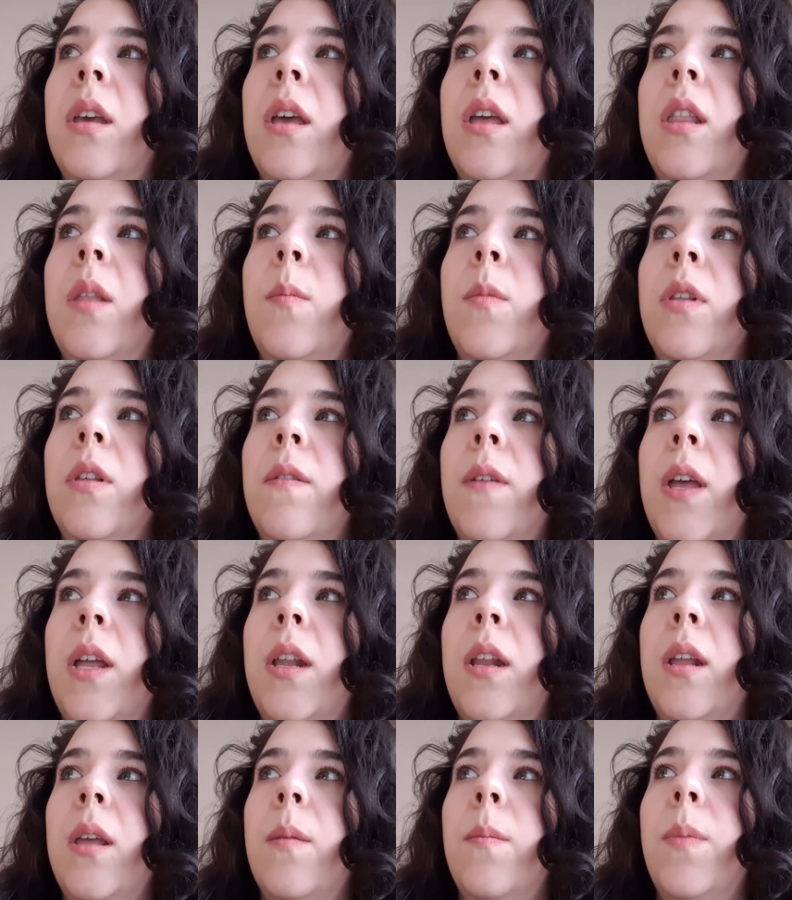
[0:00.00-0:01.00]
in the middle of
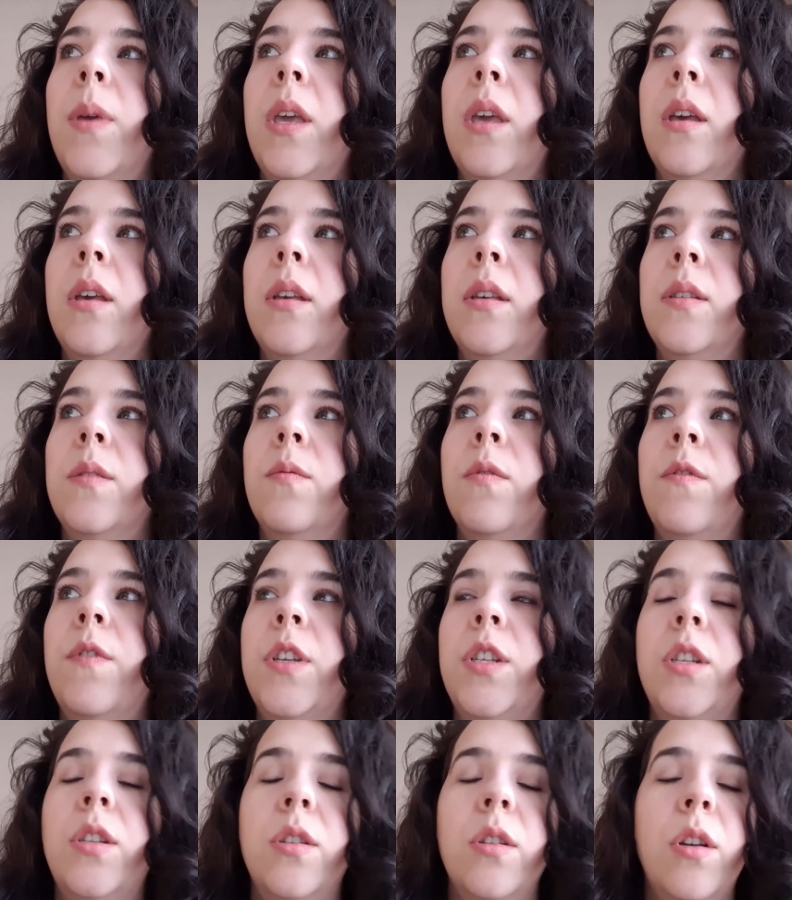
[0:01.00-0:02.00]
editing because
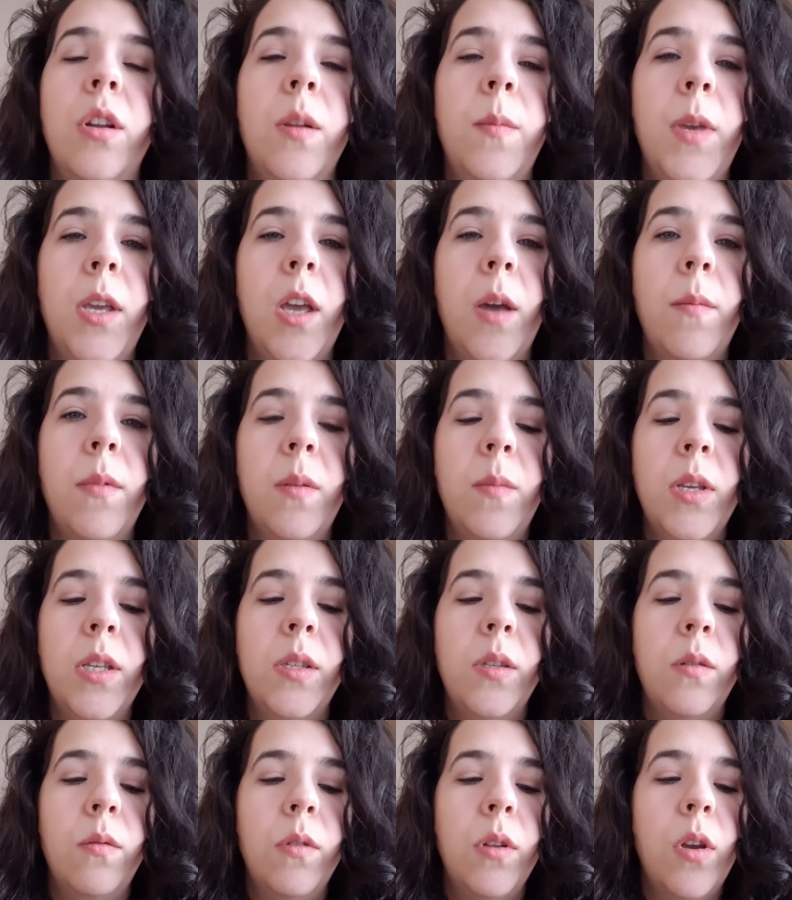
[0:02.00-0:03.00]
revisions are going to be coming to me
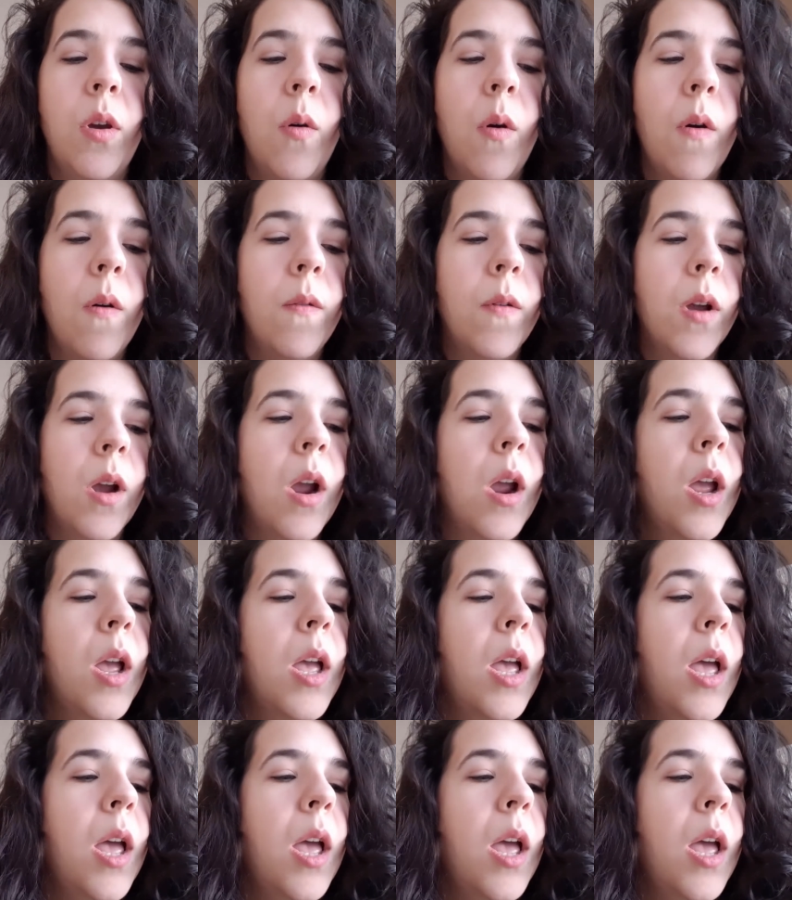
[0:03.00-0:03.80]
soon to go over.